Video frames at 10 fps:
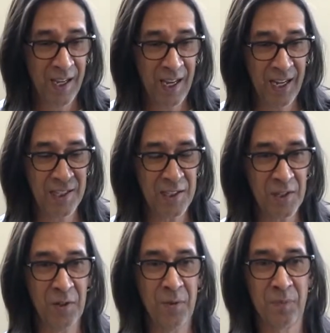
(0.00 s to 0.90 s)
And
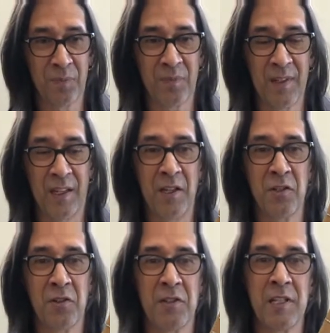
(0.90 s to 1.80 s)
so the
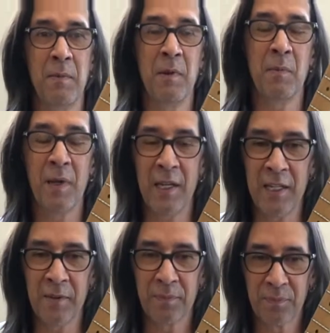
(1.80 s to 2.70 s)
insurance gave me the
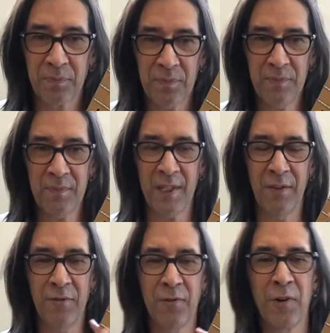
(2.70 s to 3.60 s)
money
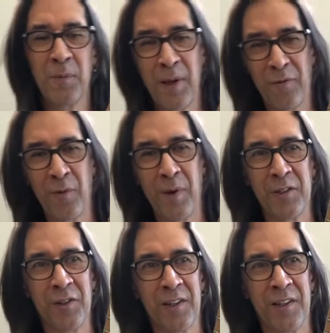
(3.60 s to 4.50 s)
to pay for my
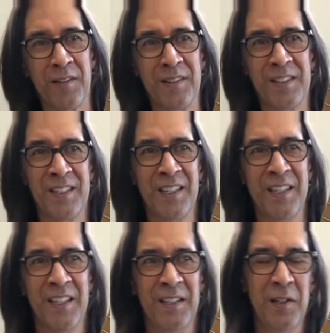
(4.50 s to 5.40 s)
truck. It was
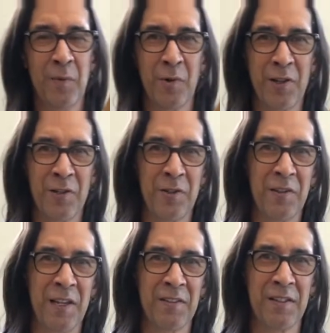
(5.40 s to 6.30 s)
a little more than
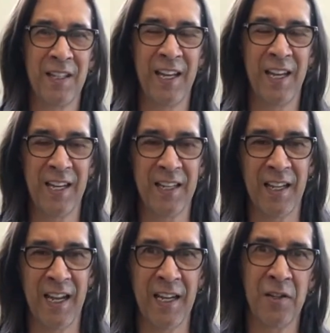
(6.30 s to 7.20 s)
$2,000,
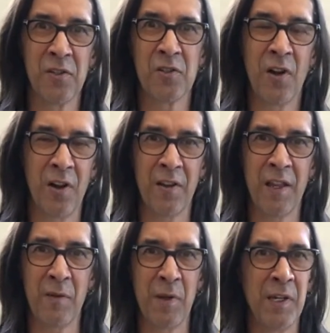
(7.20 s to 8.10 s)
and I used all of
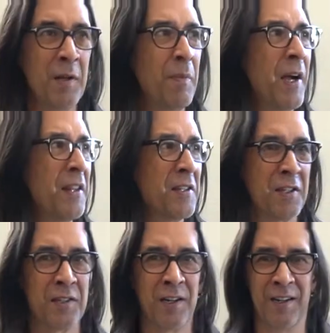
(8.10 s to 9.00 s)
that money to buy this
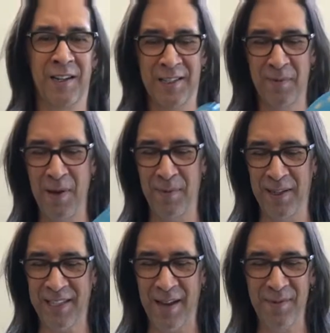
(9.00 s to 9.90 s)
guitar. It's made
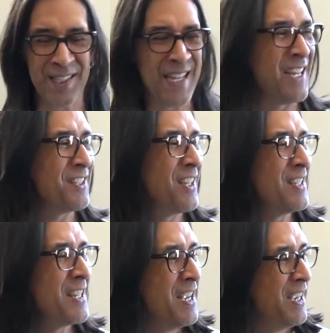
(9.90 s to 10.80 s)
by Sammy
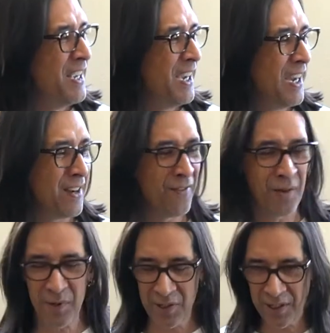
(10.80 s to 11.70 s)
Sanchez out of
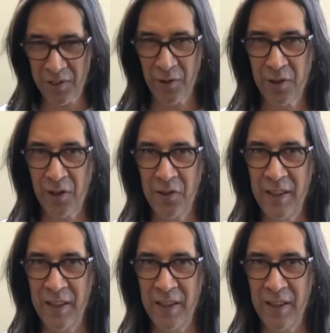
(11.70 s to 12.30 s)
a music store called